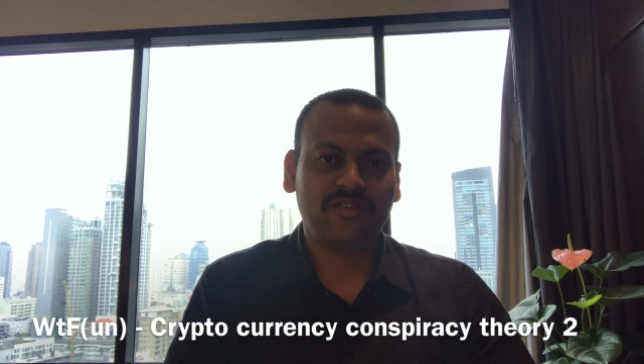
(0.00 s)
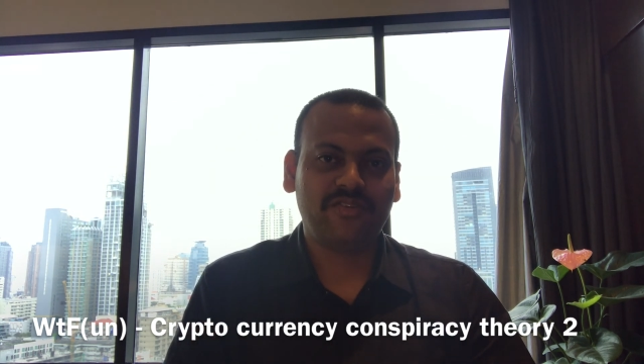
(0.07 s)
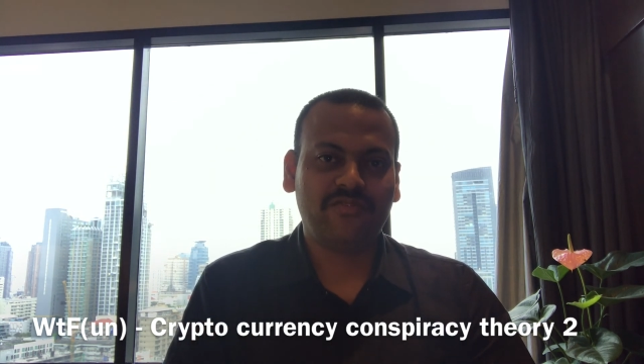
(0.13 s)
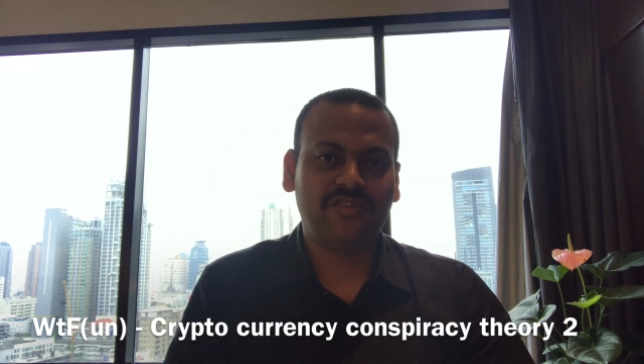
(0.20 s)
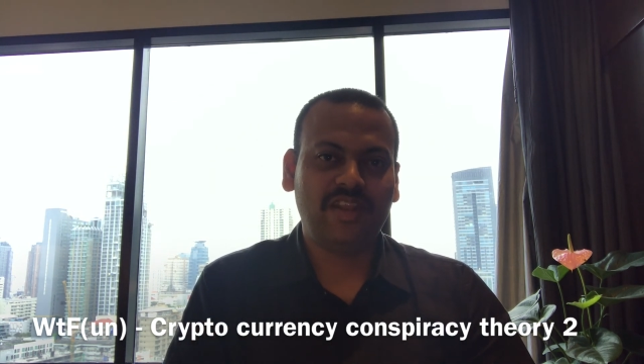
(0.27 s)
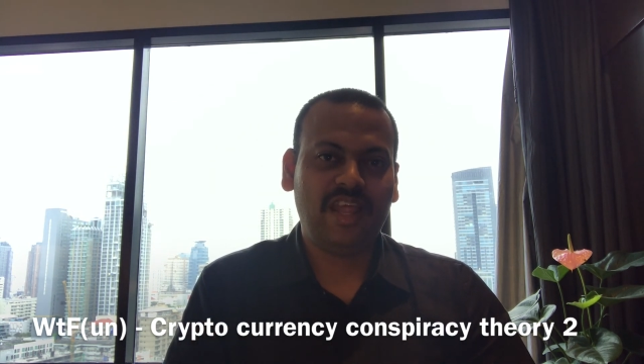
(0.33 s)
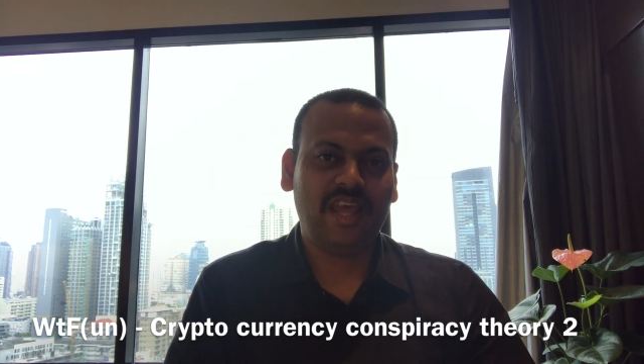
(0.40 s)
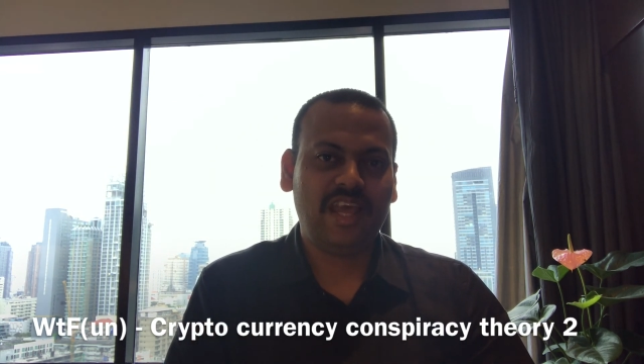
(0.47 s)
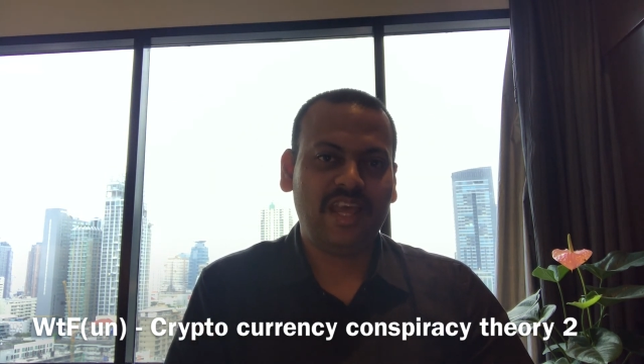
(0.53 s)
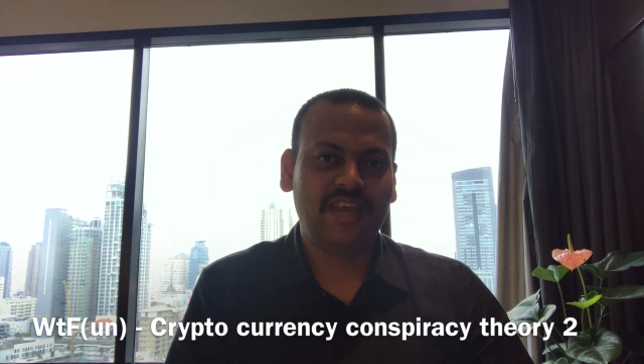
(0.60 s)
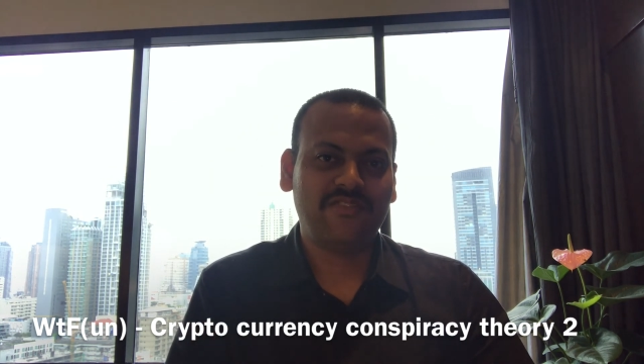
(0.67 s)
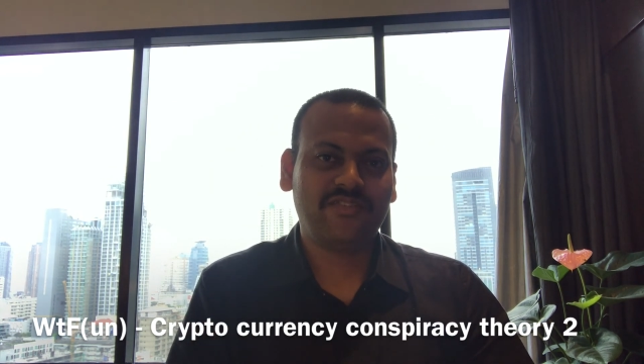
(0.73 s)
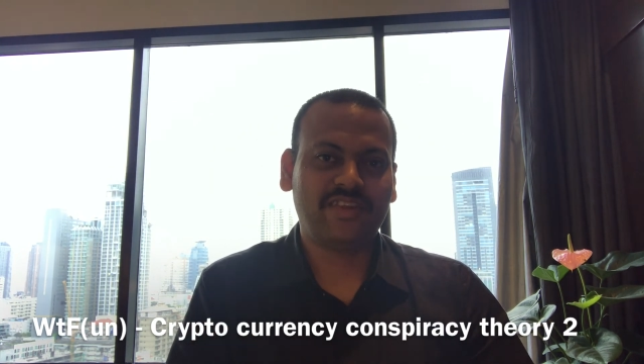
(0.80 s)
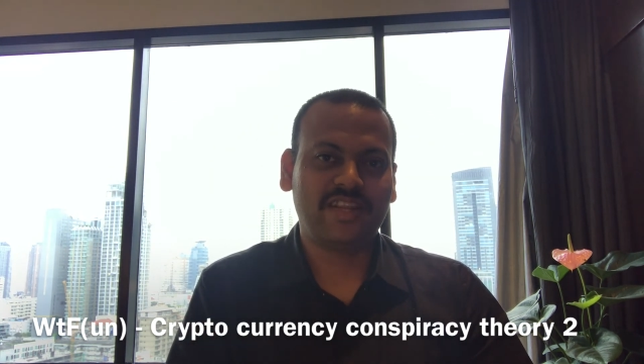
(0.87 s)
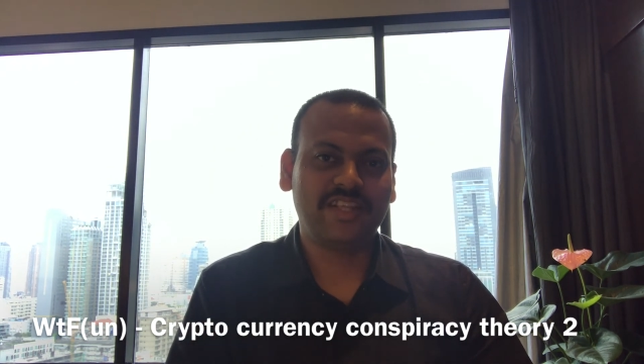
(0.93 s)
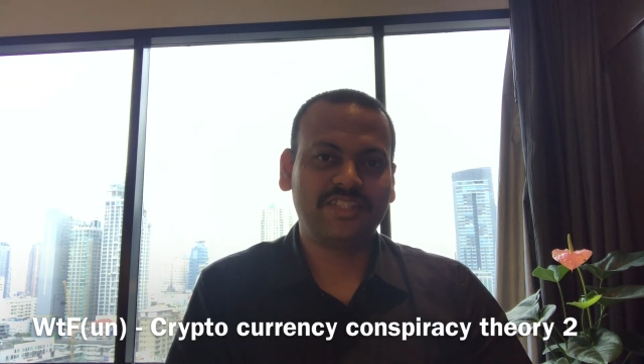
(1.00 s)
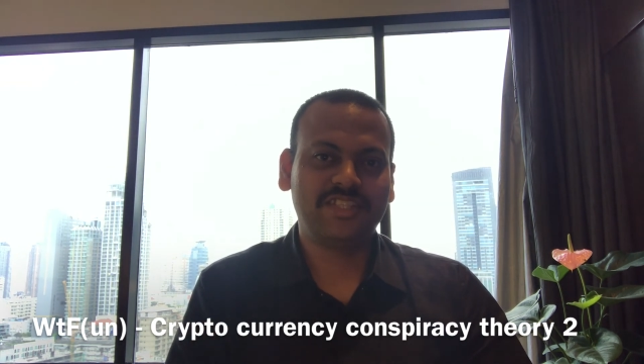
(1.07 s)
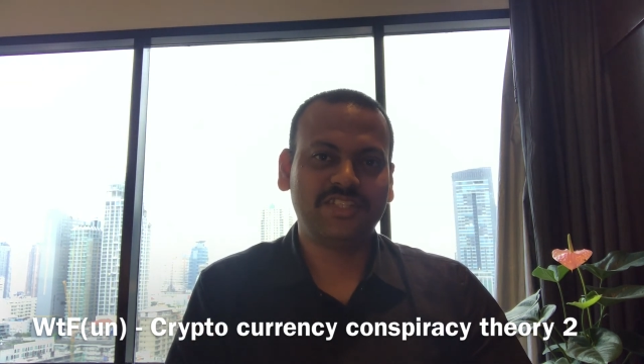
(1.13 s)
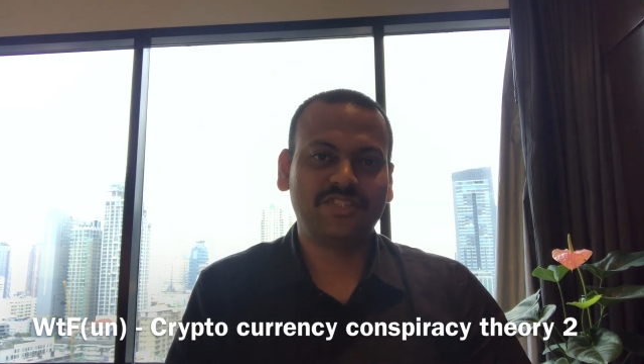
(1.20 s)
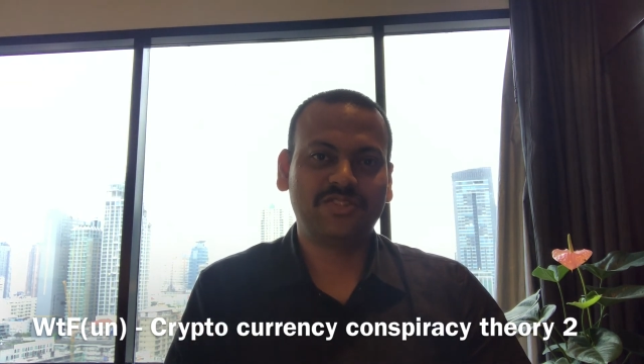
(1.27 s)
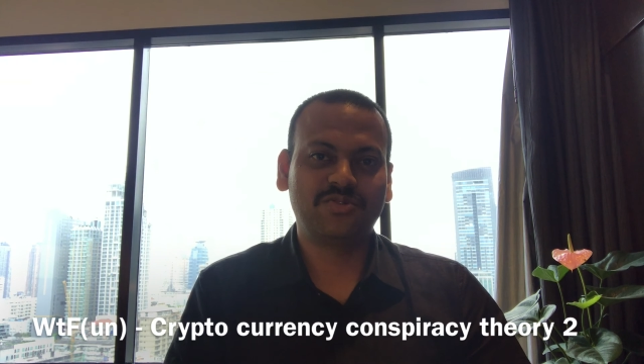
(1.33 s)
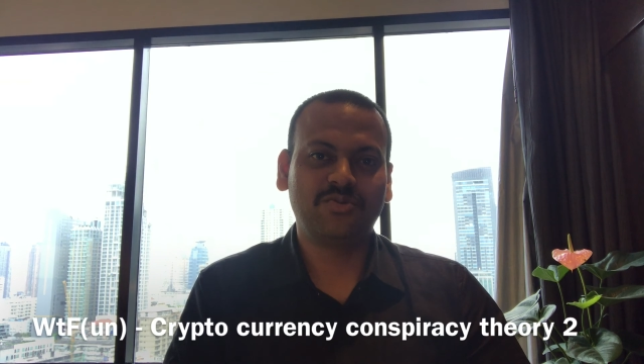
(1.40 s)
will have
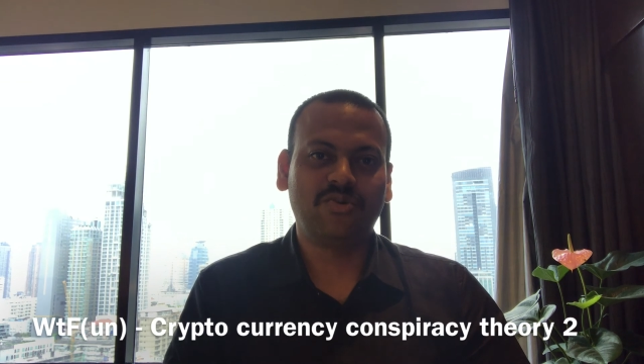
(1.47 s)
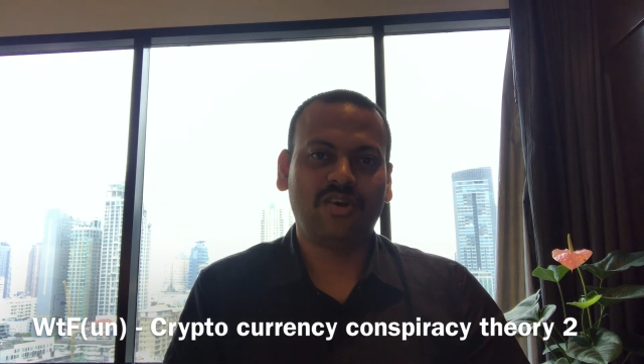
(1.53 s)
connections to